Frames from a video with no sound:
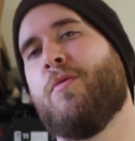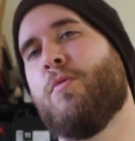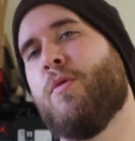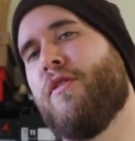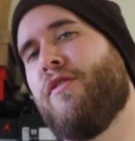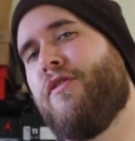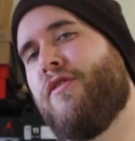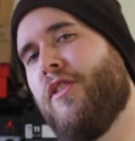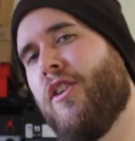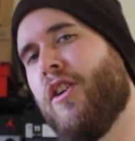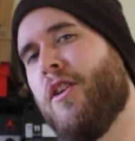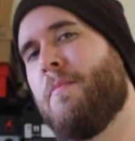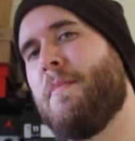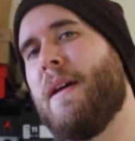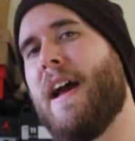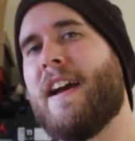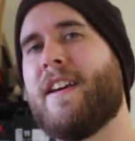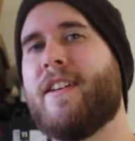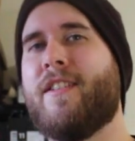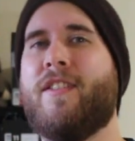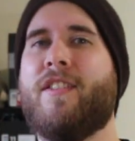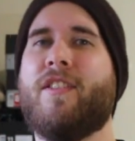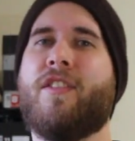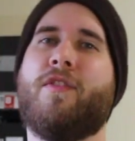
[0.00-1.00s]
refer
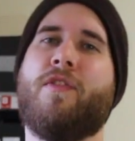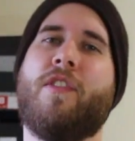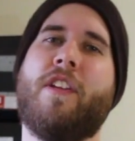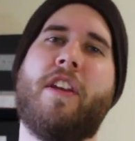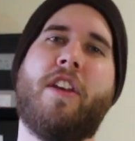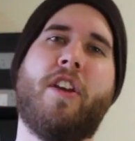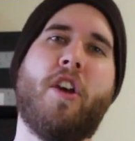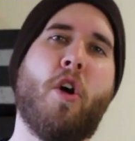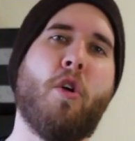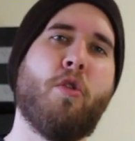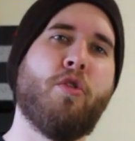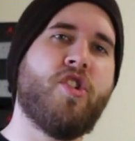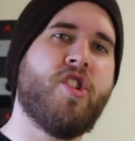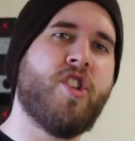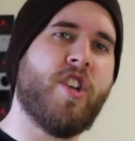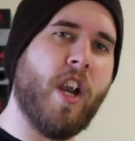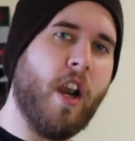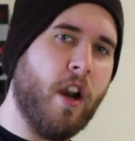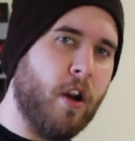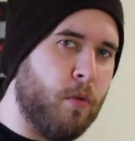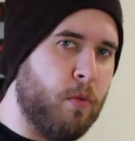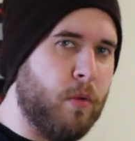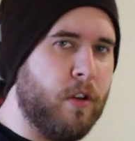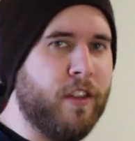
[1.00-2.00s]
back to this video,
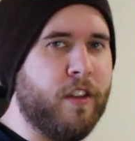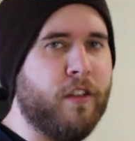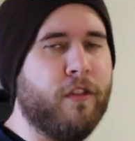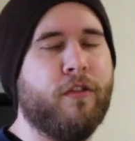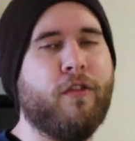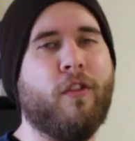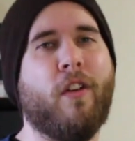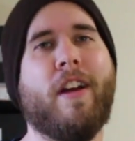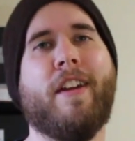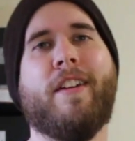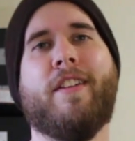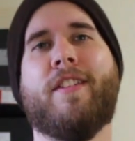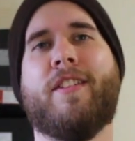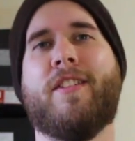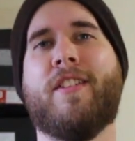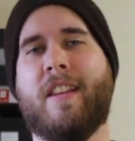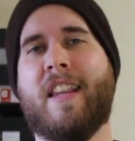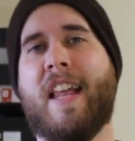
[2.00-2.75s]
share it with your friends,